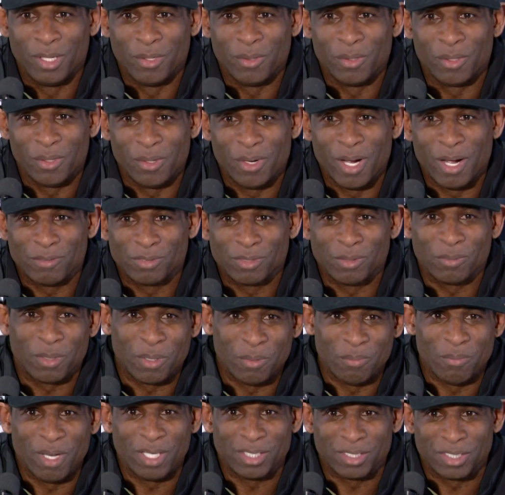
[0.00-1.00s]
we're going to have some
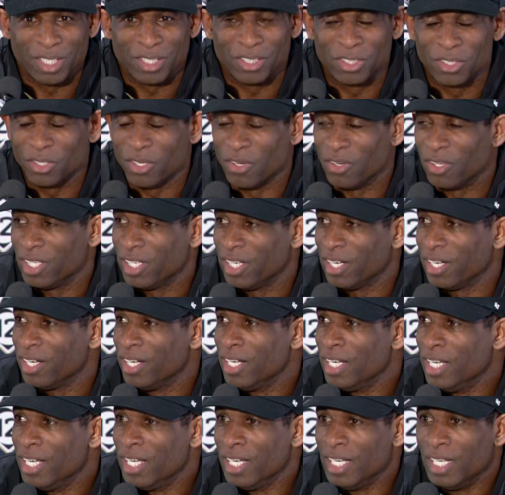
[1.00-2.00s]
commits that you're going to
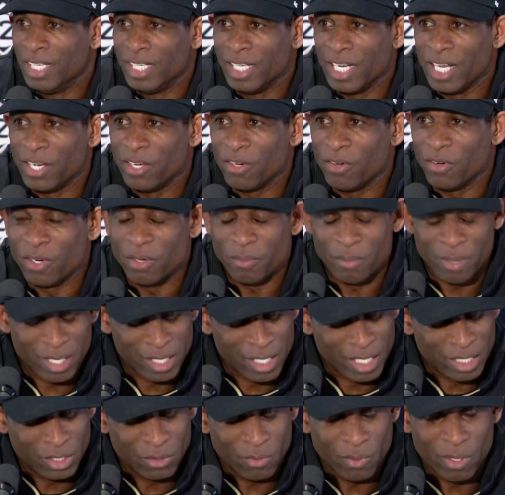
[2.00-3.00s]
hear later on
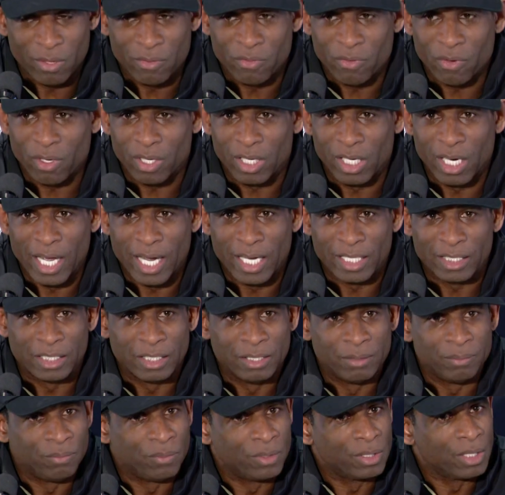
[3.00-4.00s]
about that 24
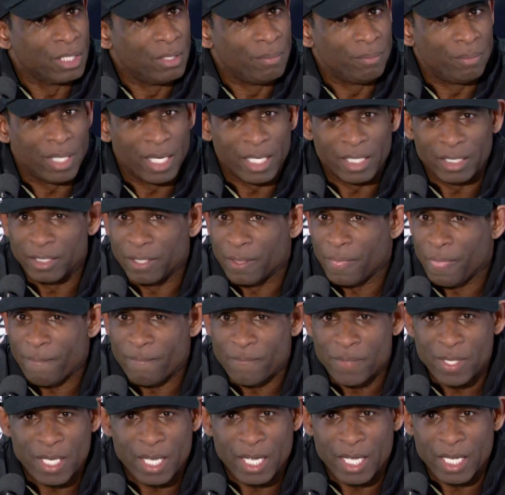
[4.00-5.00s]
class. But
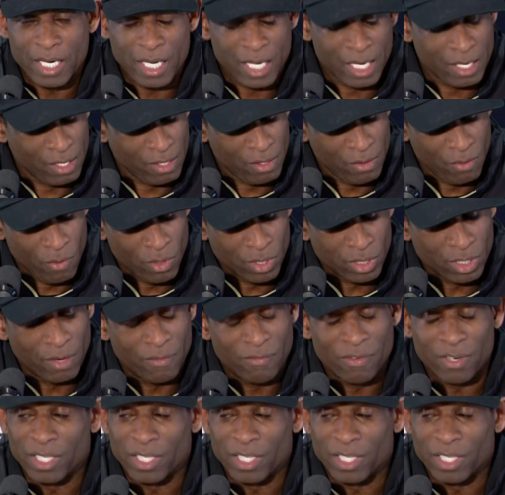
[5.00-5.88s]
it was a